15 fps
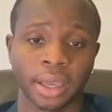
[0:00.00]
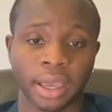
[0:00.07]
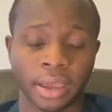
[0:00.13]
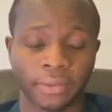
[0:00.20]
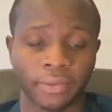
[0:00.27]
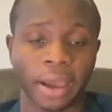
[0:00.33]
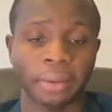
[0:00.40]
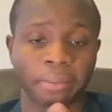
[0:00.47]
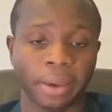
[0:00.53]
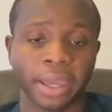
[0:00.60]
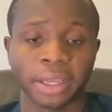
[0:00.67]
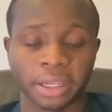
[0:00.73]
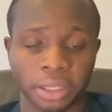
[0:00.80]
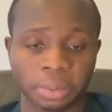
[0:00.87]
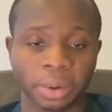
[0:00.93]
If I
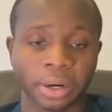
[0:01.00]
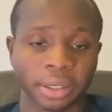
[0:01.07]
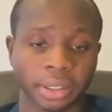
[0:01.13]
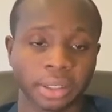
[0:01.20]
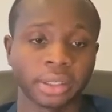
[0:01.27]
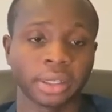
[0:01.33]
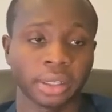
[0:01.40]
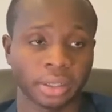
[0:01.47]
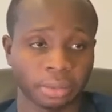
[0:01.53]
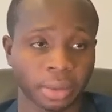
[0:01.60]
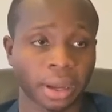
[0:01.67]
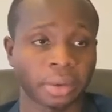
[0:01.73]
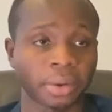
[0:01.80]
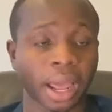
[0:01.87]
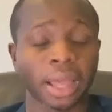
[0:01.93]
pay this person this
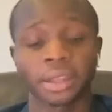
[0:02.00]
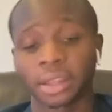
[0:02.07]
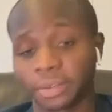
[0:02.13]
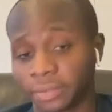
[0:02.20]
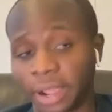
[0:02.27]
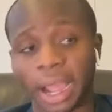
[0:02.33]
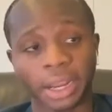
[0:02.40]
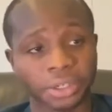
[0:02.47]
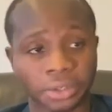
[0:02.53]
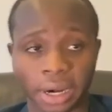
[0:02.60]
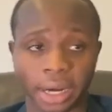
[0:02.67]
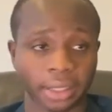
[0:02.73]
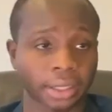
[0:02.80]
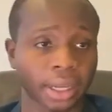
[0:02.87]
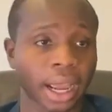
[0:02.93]
amount, I love
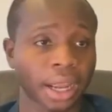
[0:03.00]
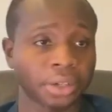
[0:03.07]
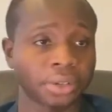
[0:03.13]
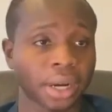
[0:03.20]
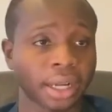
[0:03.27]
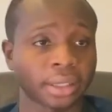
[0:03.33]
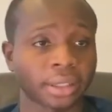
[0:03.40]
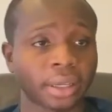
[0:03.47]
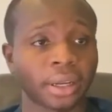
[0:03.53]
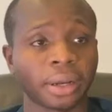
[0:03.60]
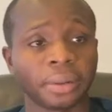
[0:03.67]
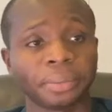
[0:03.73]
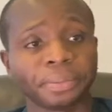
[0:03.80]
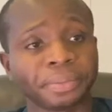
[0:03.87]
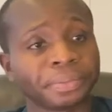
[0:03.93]
the contract
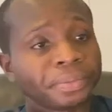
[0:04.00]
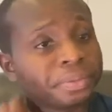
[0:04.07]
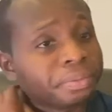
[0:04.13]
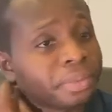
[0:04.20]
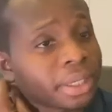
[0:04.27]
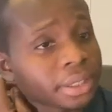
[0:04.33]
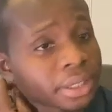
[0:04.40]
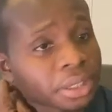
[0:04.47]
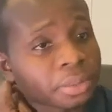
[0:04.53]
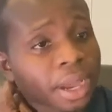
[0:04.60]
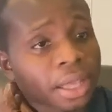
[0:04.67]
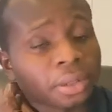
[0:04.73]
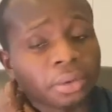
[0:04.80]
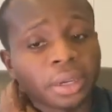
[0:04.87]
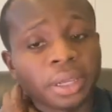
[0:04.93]
business,
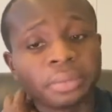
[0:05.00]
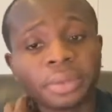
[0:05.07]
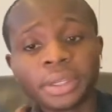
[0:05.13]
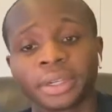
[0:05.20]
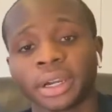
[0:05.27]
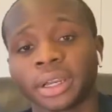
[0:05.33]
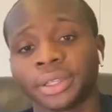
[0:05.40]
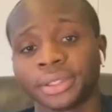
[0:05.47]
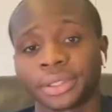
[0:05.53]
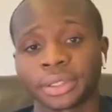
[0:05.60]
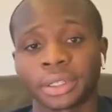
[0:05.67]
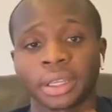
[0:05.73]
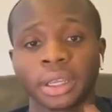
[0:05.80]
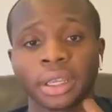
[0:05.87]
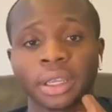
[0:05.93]
by the way,
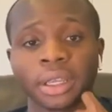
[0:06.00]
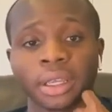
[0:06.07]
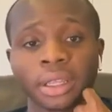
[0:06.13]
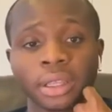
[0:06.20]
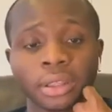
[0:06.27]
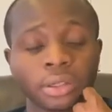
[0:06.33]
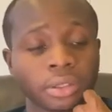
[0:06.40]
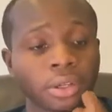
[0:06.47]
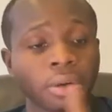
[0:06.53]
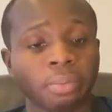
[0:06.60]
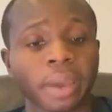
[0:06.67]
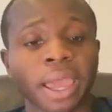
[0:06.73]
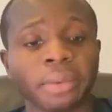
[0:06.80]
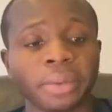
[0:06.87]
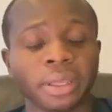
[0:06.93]
because there's no
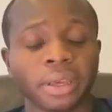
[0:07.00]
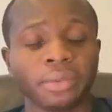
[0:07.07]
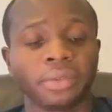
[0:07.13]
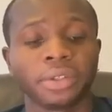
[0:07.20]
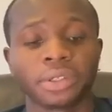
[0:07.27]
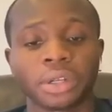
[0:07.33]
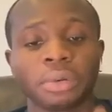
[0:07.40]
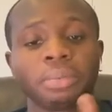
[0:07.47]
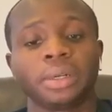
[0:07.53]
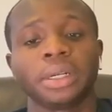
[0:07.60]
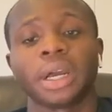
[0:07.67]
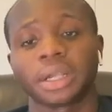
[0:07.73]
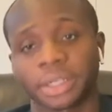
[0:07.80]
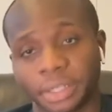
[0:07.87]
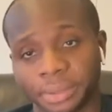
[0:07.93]
payment if there's no
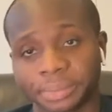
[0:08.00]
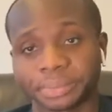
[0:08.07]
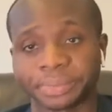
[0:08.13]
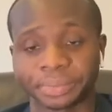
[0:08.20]
production.